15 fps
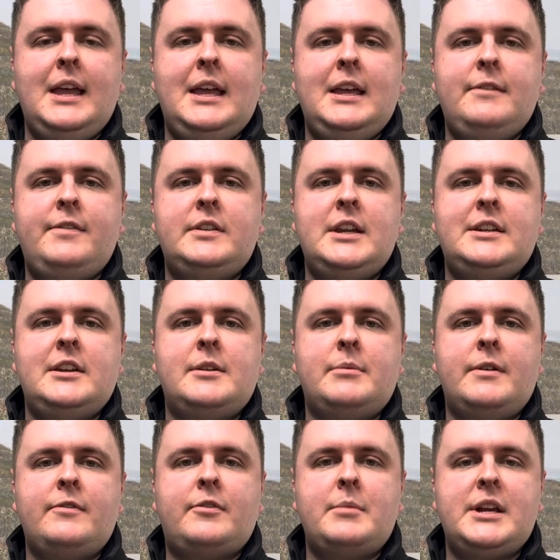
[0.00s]
If you need any
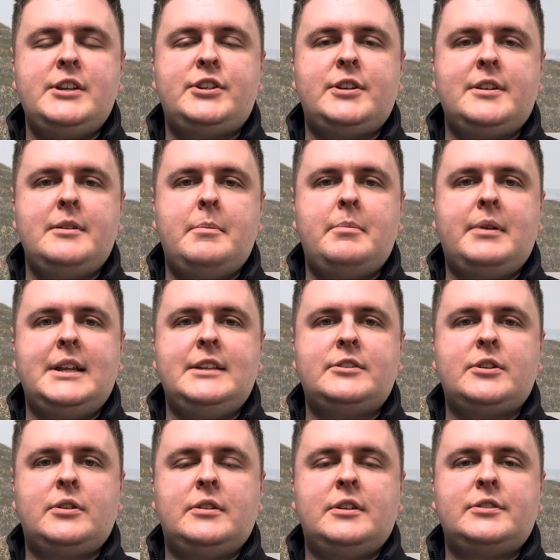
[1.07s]
more information, please
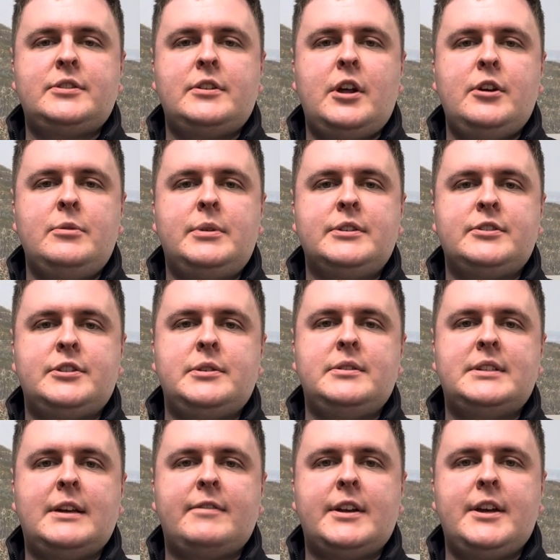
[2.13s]
call us on
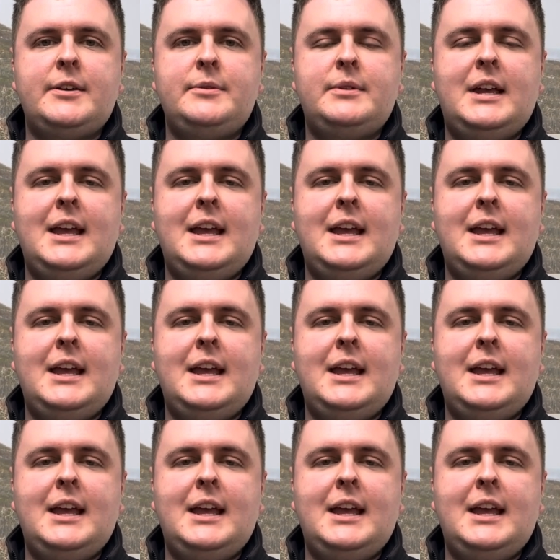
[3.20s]
01270